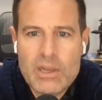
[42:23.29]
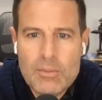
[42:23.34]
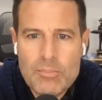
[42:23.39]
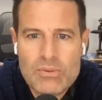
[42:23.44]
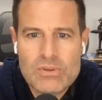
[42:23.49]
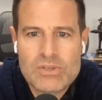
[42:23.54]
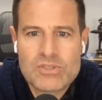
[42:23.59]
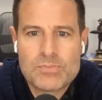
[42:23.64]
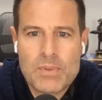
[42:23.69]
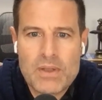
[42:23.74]

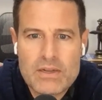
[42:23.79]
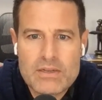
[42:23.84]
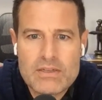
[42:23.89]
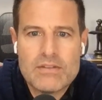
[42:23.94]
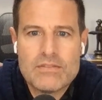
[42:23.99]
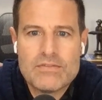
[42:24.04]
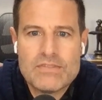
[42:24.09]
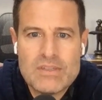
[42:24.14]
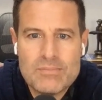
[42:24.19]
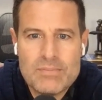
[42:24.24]

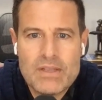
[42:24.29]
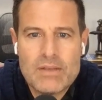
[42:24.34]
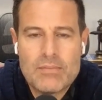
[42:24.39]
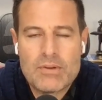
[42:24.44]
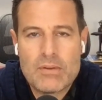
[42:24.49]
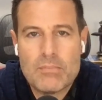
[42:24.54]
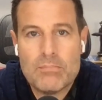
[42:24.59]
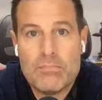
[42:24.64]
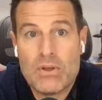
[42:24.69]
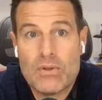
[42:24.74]
perspective to be able
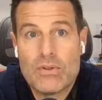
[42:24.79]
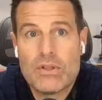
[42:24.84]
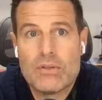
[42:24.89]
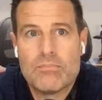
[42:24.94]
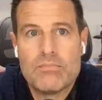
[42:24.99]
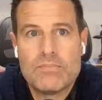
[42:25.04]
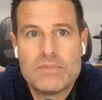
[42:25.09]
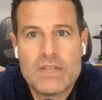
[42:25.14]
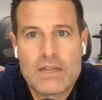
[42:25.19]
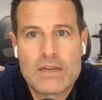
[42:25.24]
to build a
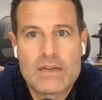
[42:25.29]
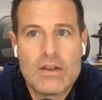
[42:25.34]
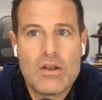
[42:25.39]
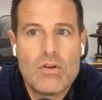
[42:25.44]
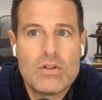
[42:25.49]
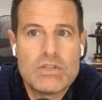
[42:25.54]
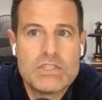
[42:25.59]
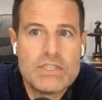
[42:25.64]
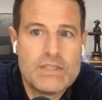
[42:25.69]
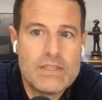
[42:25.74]

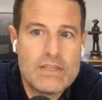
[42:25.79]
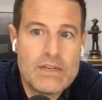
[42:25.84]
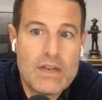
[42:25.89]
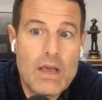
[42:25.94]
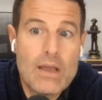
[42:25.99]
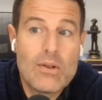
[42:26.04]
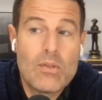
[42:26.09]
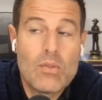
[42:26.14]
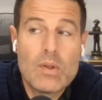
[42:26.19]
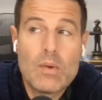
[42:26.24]
technology that
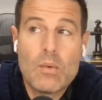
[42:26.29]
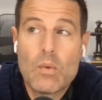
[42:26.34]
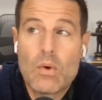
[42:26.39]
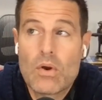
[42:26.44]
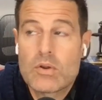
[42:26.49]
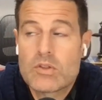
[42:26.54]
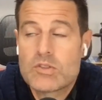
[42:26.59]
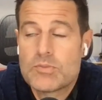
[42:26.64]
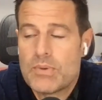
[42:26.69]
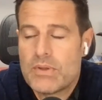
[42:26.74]
not only
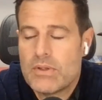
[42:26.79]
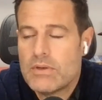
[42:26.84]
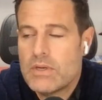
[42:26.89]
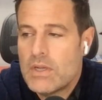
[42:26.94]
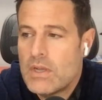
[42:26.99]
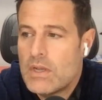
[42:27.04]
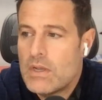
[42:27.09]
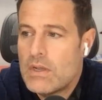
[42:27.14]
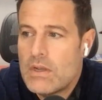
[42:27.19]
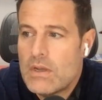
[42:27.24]
works, but
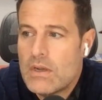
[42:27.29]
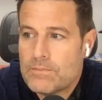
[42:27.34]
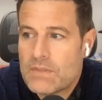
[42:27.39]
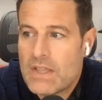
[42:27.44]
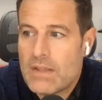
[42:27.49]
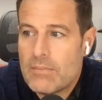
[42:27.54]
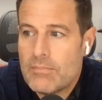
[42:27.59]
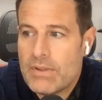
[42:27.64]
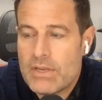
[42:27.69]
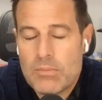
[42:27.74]

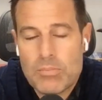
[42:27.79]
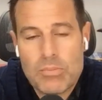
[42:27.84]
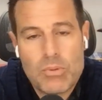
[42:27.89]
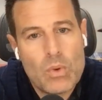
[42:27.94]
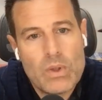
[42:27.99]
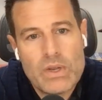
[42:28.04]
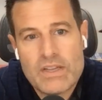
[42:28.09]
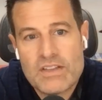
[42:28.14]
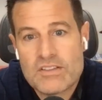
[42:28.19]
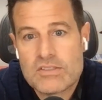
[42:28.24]
can be
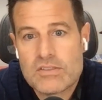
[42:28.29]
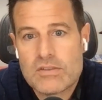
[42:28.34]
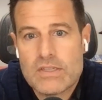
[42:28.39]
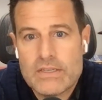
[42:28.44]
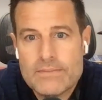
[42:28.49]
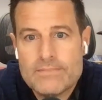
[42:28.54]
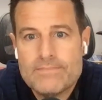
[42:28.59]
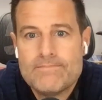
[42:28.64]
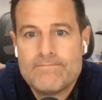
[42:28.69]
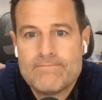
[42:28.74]
deployed easily
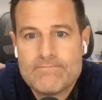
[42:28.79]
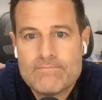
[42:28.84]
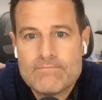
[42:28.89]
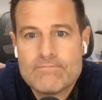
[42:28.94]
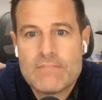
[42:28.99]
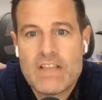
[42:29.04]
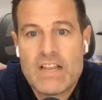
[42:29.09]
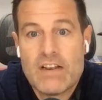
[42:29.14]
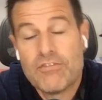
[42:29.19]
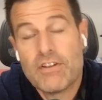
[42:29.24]

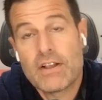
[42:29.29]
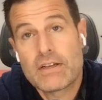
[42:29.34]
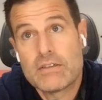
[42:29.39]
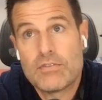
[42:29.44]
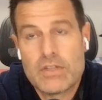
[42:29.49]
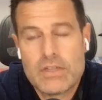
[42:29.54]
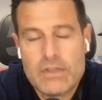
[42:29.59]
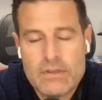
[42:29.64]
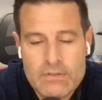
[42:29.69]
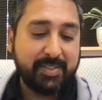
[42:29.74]
and
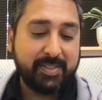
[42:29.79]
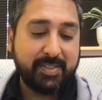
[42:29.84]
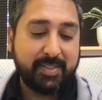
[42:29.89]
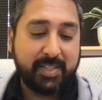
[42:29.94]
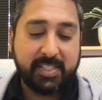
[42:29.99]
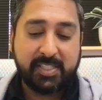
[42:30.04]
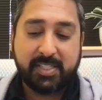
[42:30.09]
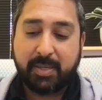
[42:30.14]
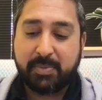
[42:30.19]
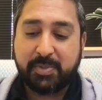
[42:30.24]
effectively.
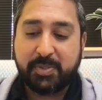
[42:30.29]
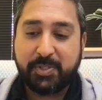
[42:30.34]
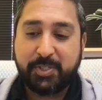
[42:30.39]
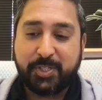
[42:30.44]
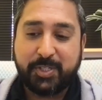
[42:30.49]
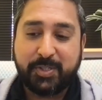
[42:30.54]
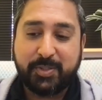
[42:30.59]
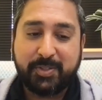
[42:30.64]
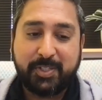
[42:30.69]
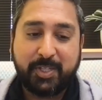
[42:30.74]
That's absolutely
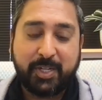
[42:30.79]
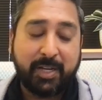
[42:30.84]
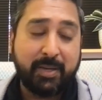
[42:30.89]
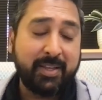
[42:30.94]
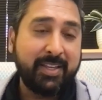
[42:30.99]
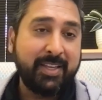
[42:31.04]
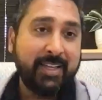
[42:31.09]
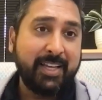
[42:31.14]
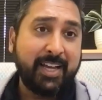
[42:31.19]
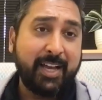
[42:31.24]
true.
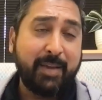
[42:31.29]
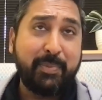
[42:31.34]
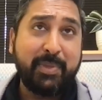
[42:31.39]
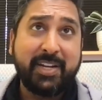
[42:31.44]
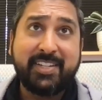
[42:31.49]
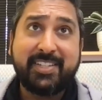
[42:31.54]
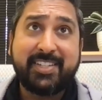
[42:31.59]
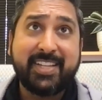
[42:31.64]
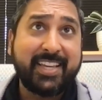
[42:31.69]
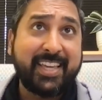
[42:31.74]
I've been
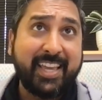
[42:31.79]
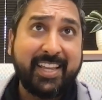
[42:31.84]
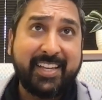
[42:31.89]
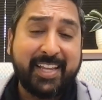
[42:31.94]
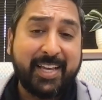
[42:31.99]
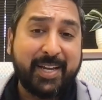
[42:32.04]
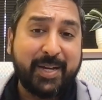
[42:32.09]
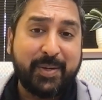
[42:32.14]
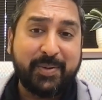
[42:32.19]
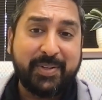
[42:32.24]
a decade
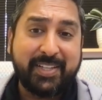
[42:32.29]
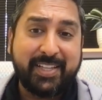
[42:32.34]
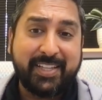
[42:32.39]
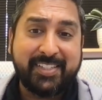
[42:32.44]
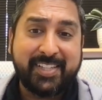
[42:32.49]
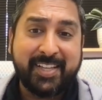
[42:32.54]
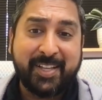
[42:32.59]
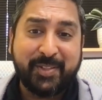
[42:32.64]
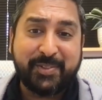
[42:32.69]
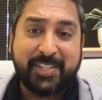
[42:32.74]
now
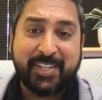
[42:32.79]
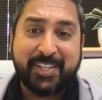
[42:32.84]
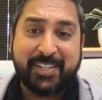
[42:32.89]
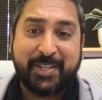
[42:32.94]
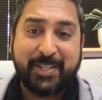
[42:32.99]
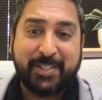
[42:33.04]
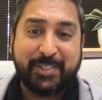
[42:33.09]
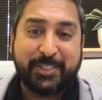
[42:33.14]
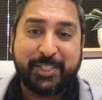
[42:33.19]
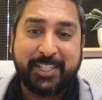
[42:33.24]
into health
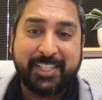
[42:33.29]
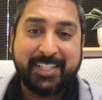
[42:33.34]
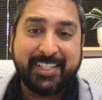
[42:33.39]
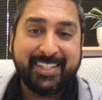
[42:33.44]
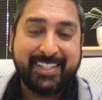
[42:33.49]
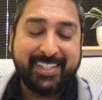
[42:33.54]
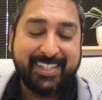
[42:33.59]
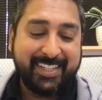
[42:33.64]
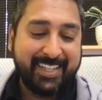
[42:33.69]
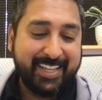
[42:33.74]
technology,
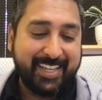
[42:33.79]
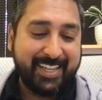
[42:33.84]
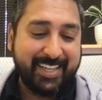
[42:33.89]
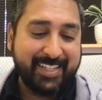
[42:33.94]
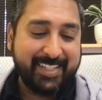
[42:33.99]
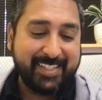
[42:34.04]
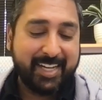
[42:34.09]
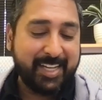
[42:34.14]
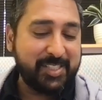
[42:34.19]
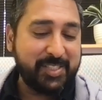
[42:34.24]

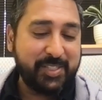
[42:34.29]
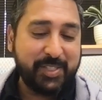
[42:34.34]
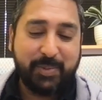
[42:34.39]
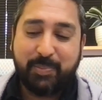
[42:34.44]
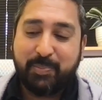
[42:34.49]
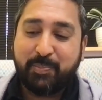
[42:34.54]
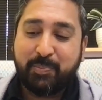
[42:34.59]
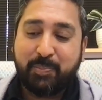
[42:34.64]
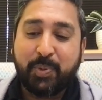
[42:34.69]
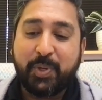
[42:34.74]
and I see
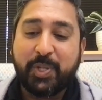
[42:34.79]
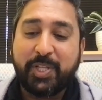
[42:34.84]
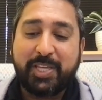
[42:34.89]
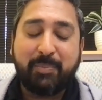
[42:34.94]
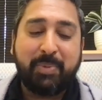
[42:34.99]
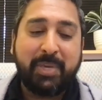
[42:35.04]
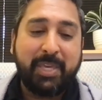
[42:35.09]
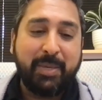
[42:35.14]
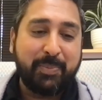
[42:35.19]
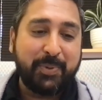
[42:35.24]
brilliant
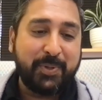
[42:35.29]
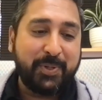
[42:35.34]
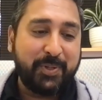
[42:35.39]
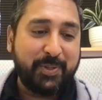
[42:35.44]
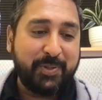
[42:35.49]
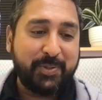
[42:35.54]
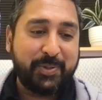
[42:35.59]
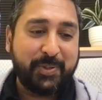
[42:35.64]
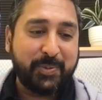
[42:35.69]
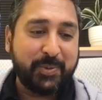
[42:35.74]

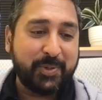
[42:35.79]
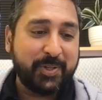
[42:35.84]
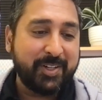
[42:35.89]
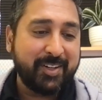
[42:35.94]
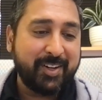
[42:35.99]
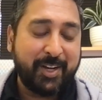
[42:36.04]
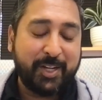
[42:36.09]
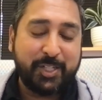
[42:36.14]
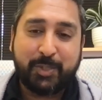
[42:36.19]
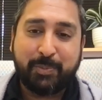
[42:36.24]
people who are
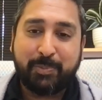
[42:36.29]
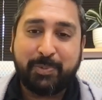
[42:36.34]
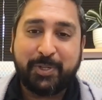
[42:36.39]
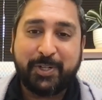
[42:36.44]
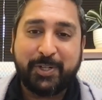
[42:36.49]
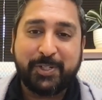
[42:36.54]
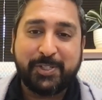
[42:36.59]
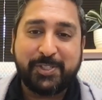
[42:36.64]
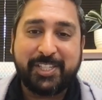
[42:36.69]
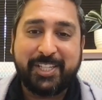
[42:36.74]

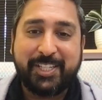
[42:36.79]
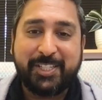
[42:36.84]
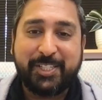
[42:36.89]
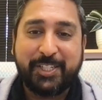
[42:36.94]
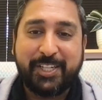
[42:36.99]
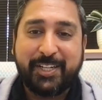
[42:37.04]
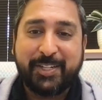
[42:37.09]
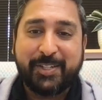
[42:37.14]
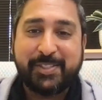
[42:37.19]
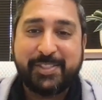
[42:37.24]
entrepreneurs and
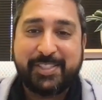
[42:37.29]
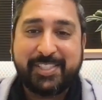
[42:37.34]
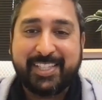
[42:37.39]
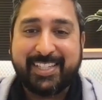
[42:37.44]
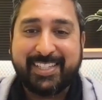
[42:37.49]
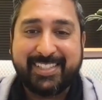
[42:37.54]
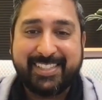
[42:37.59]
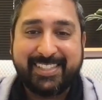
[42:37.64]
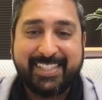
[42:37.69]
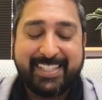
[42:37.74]
engineers
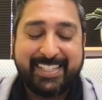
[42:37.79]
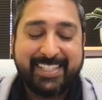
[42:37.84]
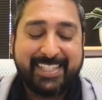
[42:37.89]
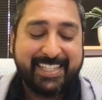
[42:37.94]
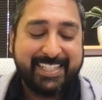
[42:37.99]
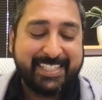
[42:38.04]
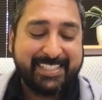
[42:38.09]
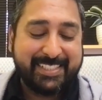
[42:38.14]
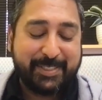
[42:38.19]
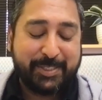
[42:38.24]
and
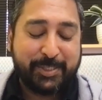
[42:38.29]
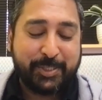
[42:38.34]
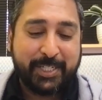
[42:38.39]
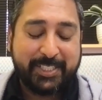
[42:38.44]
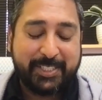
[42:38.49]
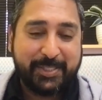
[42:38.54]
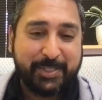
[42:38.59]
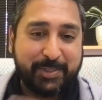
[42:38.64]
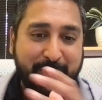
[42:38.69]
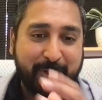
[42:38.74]
trying
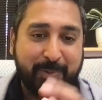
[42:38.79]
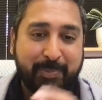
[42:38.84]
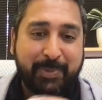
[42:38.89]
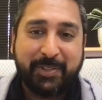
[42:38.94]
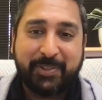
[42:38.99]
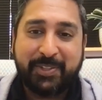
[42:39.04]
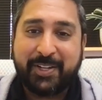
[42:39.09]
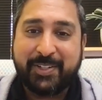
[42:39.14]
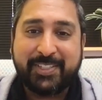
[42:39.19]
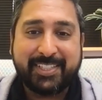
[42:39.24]
to develop
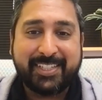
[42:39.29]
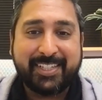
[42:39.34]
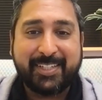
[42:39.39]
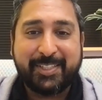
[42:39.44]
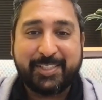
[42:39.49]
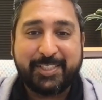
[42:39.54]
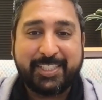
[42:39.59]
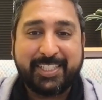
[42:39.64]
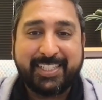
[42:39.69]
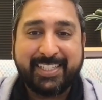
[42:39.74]
healthcare
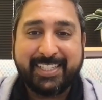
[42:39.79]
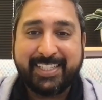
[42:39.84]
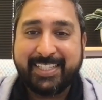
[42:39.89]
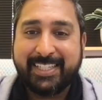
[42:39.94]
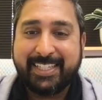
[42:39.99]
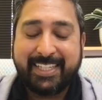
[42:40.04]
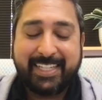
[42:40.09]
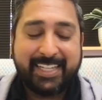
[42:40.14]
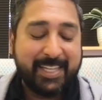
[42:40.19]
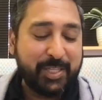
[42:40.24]
technology.
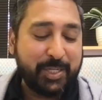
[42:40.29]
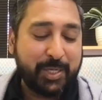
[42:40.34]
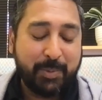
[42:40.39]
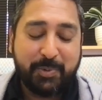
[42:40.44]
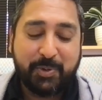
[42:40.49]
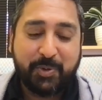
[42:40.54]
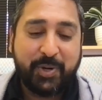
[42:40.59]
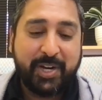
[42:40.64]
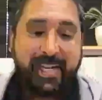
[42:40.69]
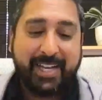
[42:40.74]
They come with
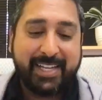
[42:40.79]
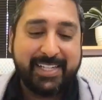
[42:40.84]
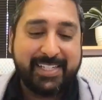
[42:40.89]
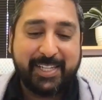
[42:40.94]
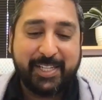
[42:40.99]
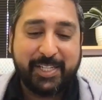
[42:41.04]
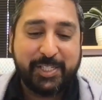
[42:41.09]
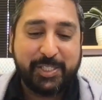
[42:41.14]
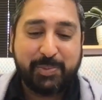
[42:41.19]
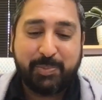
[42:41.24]
great
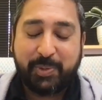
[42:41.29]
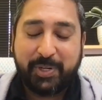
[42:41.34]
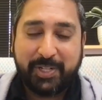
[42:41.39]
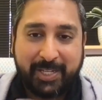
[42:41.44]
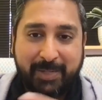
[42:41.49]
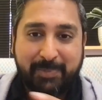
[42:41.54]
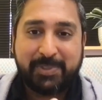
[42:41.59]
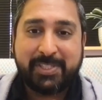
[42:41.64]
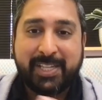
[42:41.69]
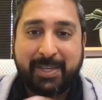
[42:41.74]
ideas. When it
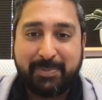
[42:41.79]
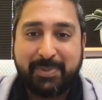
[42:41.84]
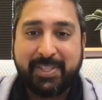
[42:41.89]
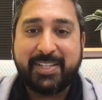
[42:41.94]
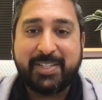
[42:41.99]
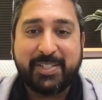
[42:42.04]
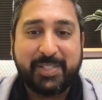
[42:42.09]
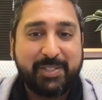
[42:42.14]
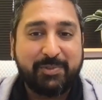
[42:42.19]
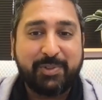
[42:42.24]
comes time to that
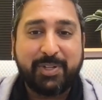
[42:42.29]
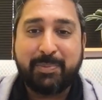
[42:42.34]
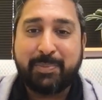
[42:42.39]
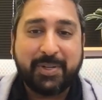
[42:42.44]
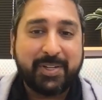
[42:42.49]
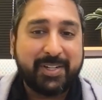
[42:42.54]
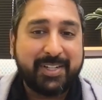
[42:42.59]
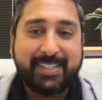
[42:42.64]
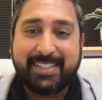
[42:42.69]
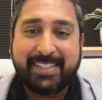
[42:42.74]
delivery
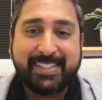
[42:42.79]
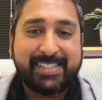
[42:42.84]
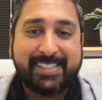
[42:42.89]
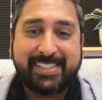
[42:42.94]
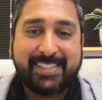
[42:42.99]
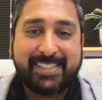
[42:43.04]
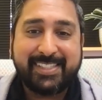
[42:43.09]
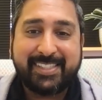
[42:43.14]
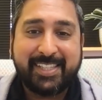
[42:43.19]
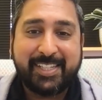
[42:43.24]
part, they
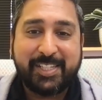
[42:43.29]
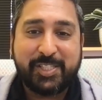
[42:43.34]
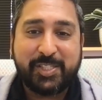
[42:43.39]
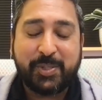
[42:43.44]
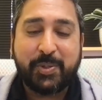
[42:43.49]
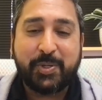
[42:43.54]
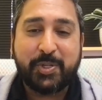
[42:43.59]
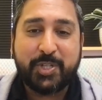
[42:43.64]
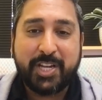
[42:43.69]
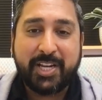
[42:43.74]
just don't
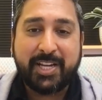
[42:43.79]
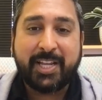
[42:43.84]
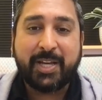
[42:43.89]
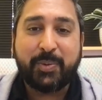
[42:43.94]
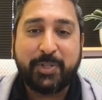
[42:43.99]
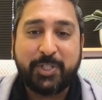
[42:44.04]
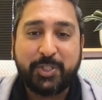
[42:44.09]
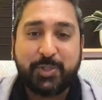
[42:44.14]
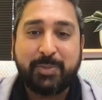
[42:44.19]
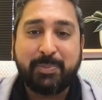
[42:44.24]
understand how we
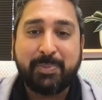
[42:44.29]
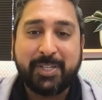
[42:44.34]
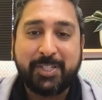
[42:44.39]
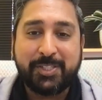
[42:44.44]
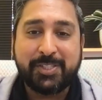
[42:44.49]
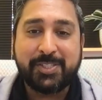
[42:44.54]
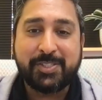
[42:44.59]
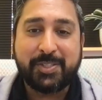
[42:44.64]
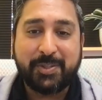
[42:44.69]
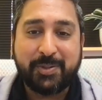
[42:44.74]
treat
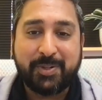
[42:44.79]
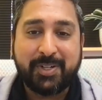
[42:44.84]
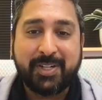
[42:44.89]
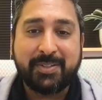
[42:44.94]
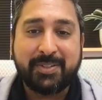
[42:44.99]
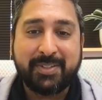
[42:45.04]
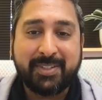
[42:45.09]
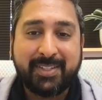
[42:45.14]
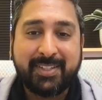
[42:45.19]
patients on the ground.